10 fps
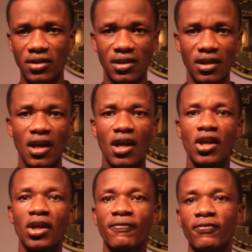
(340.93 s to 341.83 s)
You see,
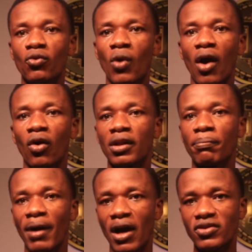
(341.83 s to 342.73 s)
if you are on the
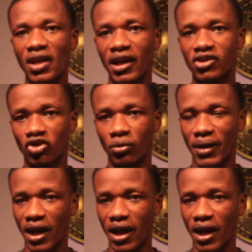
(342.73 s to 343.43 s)
PAWS airdrop